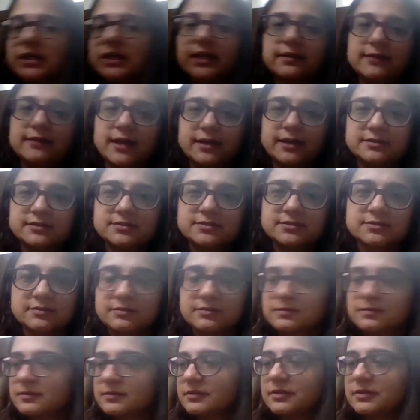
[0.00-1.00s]
like that.
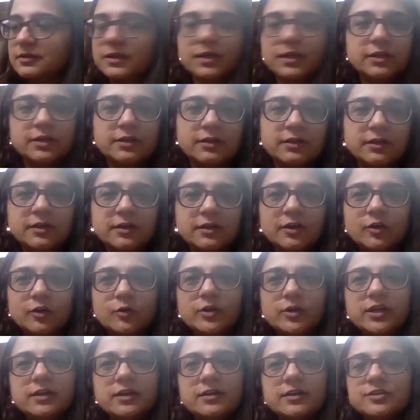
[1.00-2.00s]

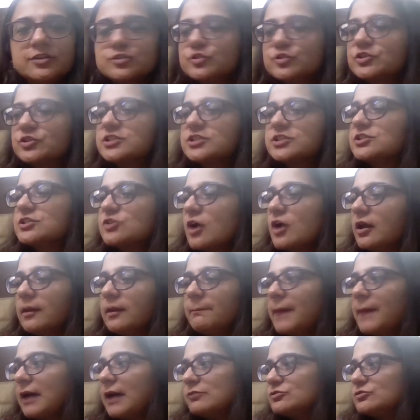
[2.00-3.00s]
Okay. So this is all
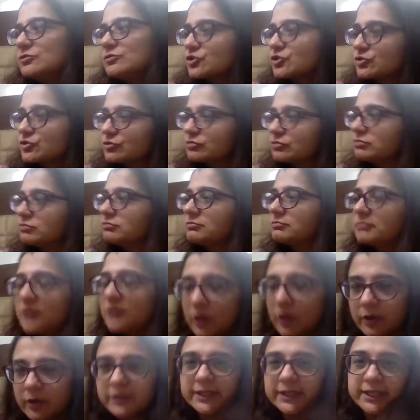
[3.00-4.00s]
about
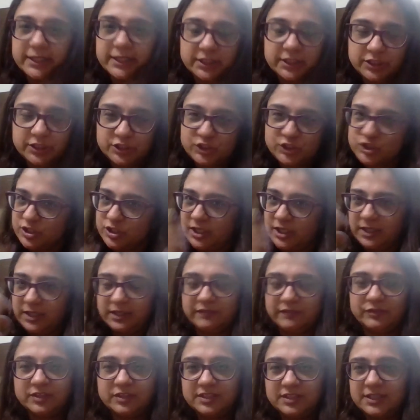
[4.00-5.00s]
your English and
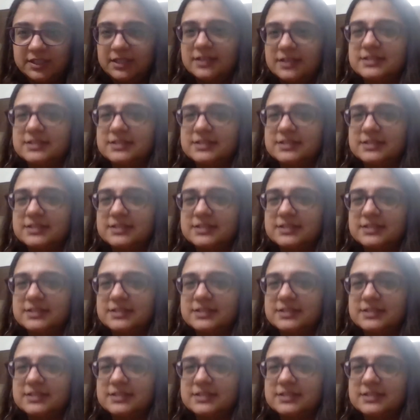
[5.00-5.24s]
everything